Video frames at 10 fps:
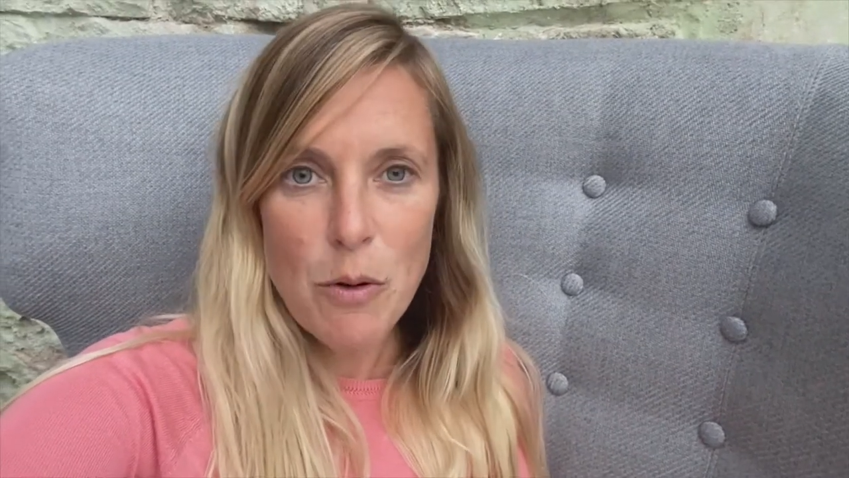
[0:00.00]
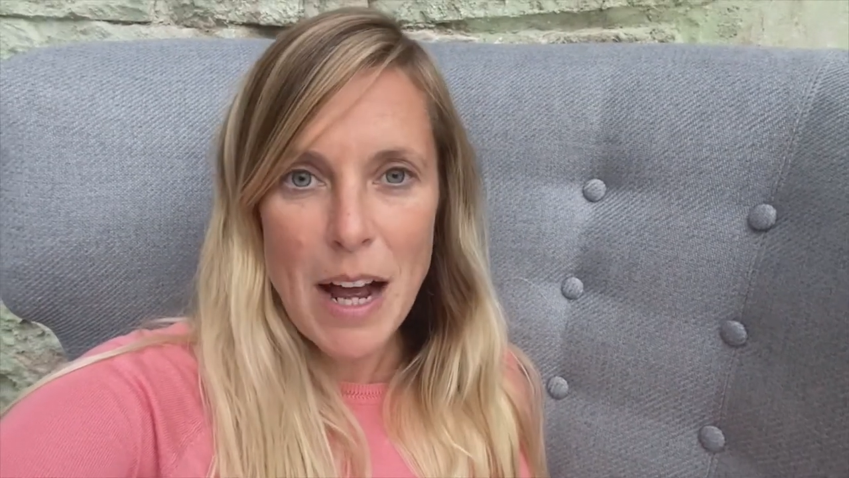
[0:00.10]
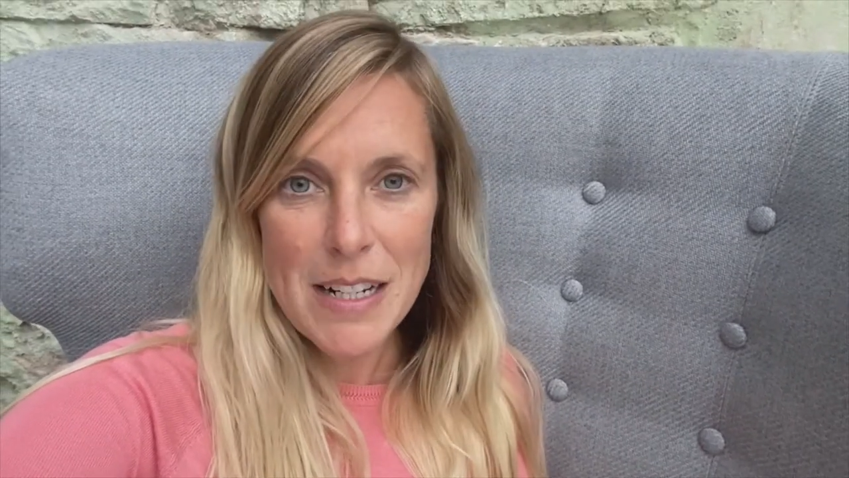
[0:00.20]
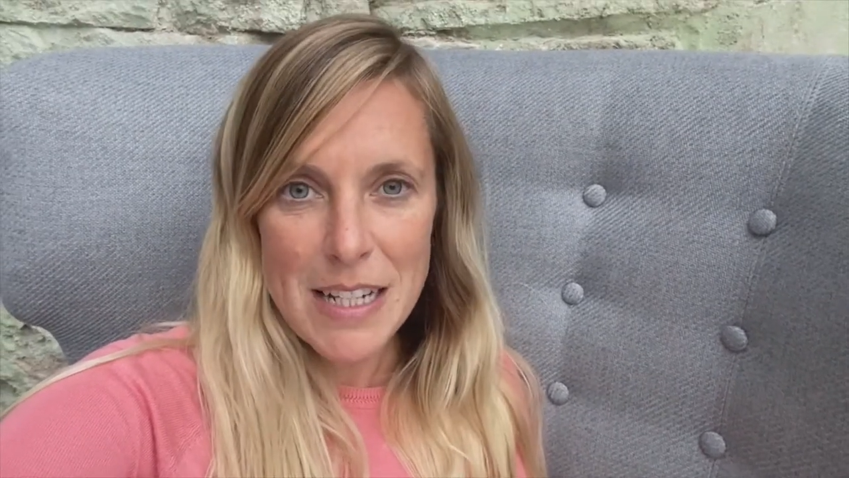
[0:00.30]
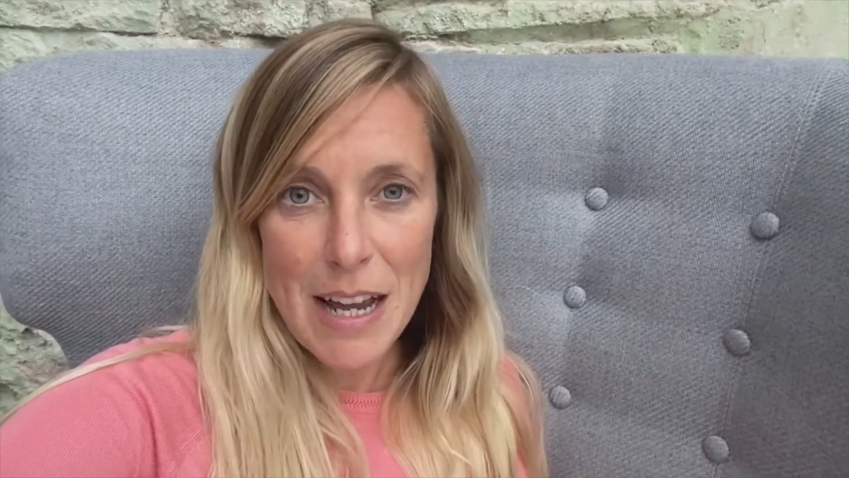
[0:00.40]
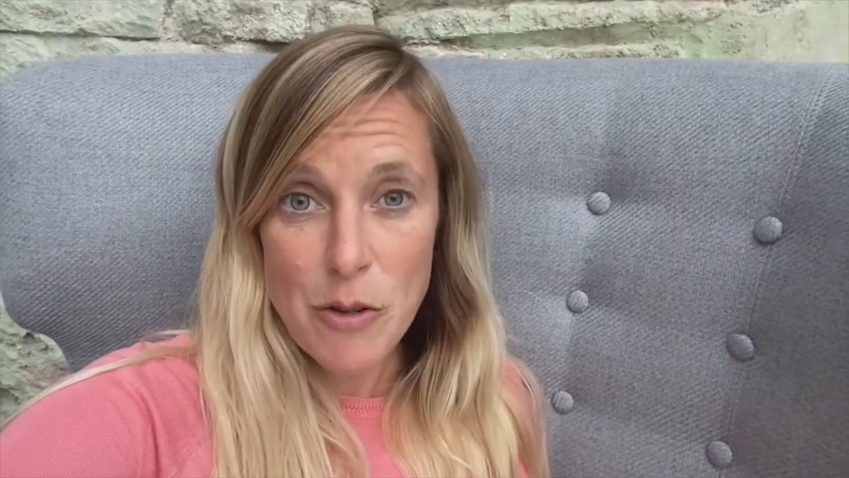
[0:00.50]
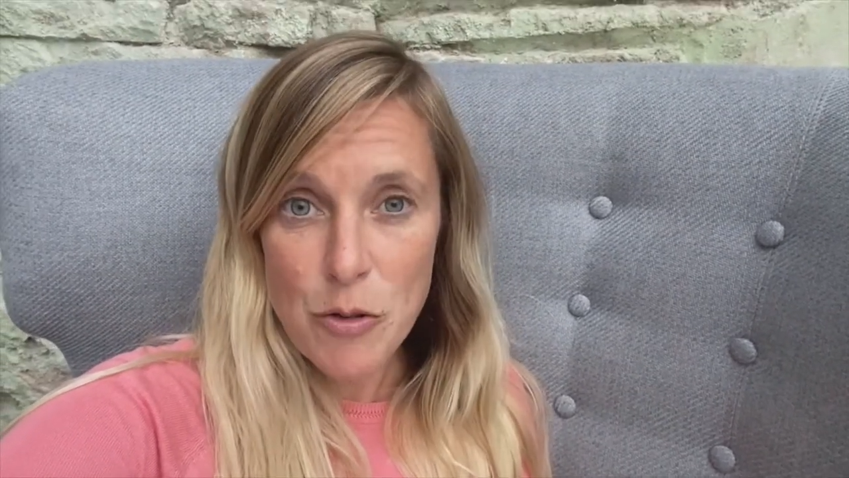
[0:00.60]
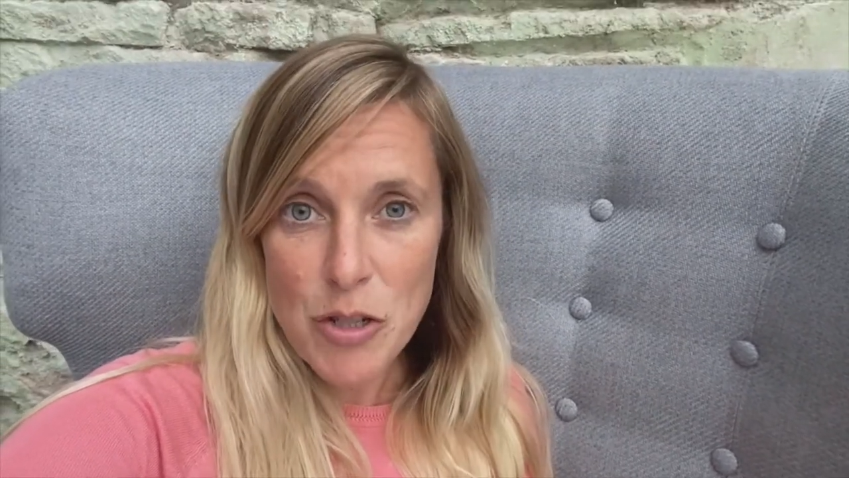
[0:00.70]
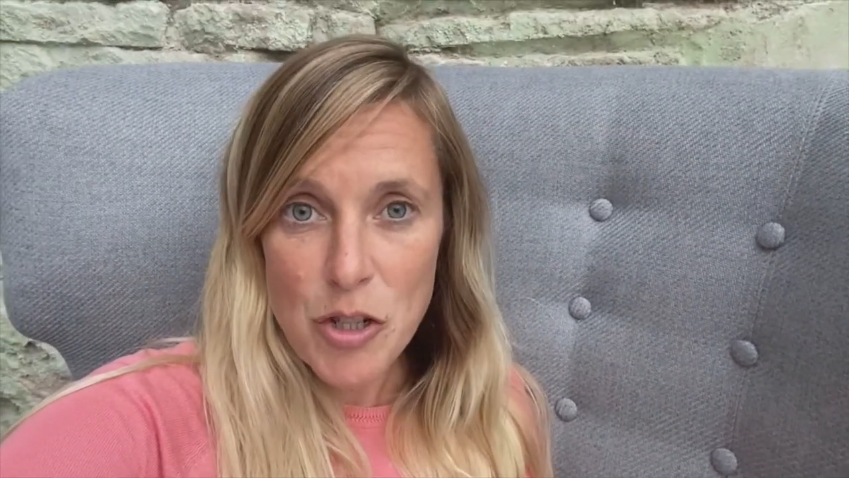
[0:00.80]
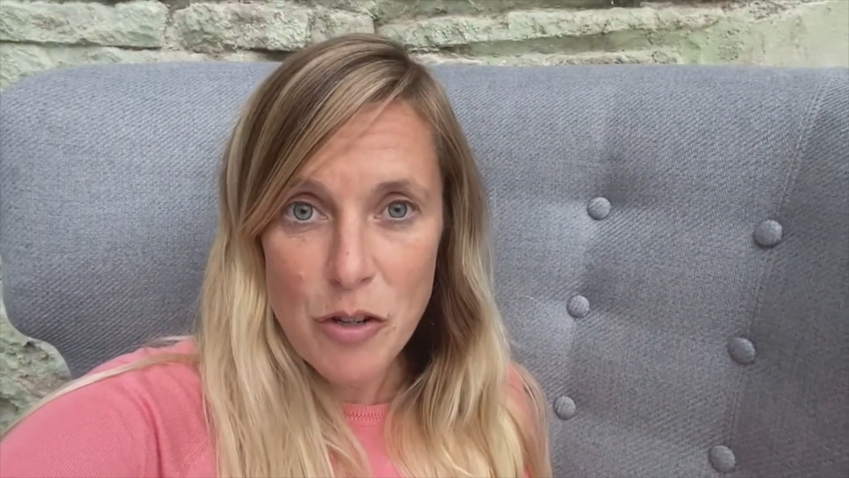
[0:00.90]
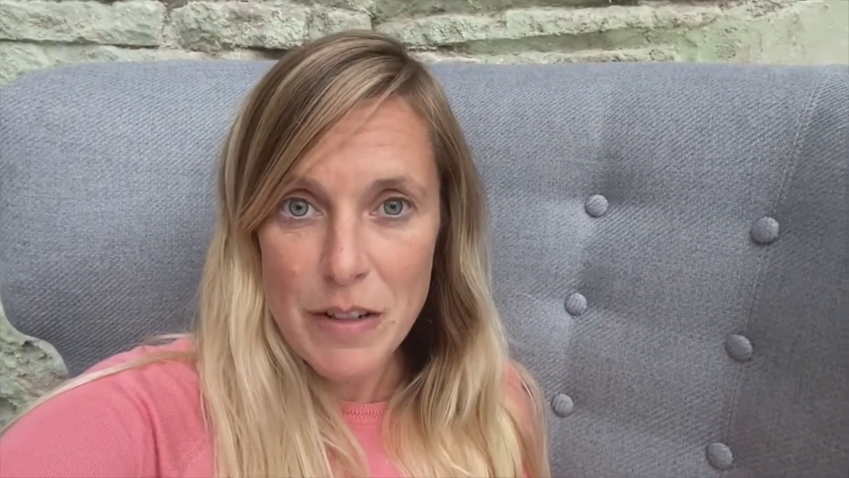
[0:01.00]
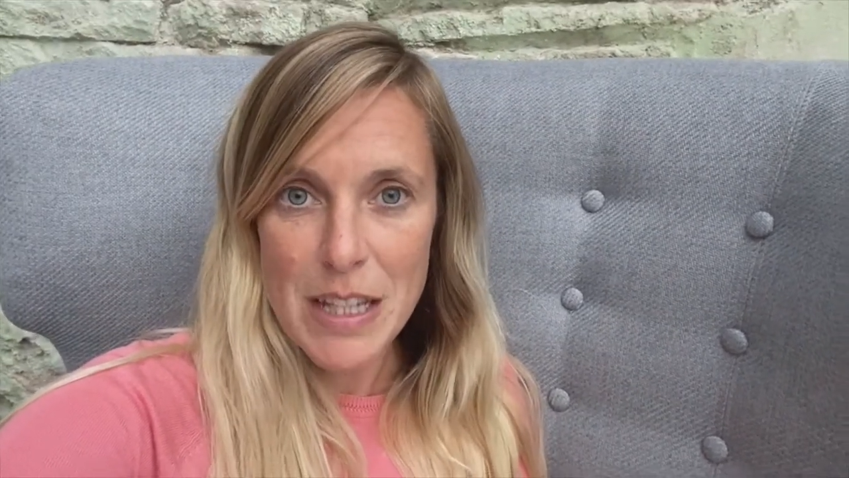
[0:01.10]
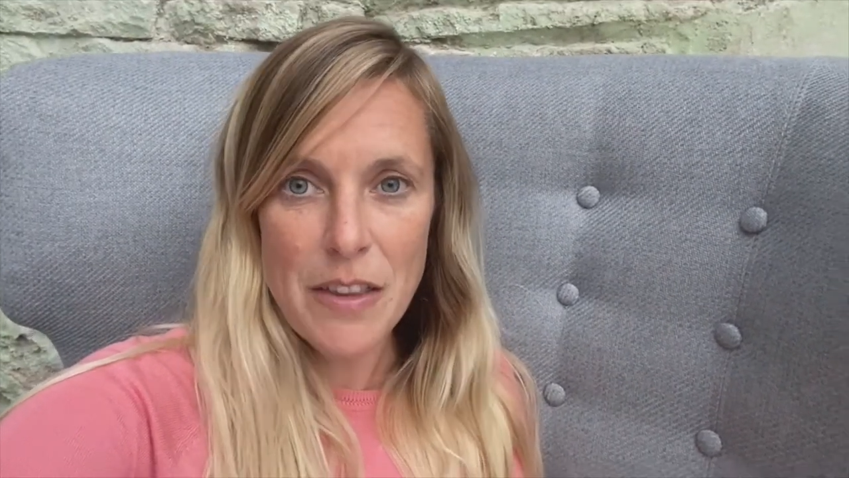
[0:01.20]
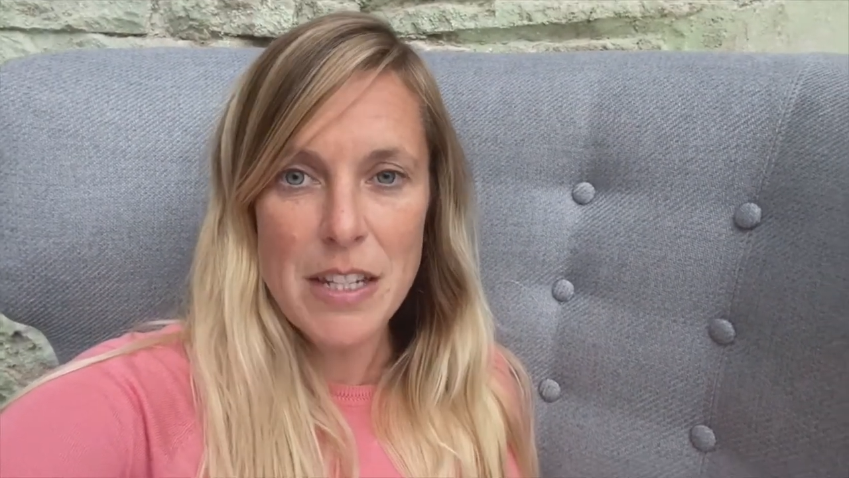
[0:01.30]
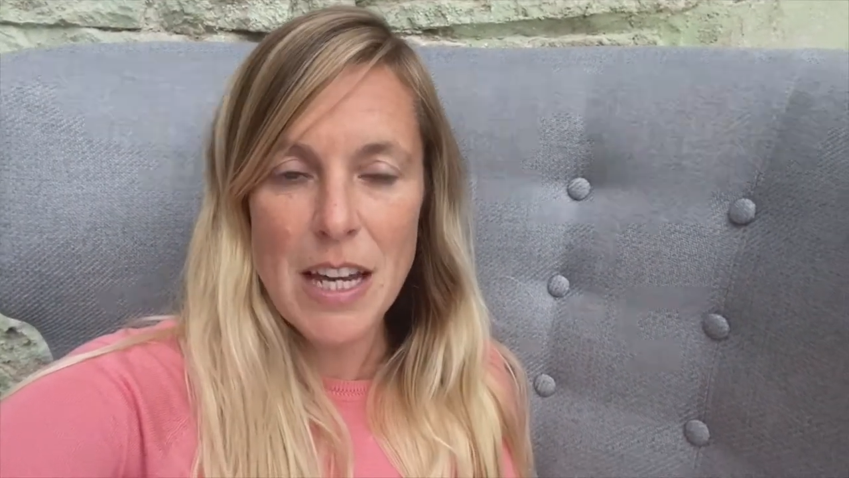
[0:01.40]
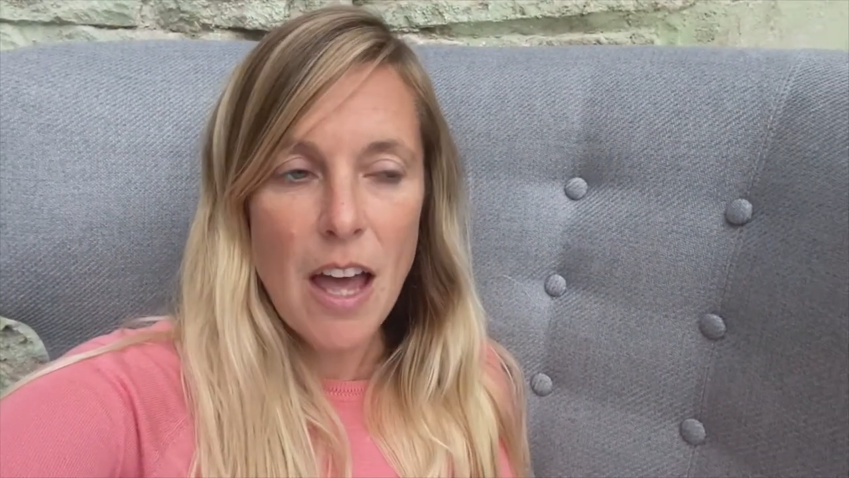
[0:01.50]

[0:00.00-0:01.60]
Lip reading: acting out your story the other day.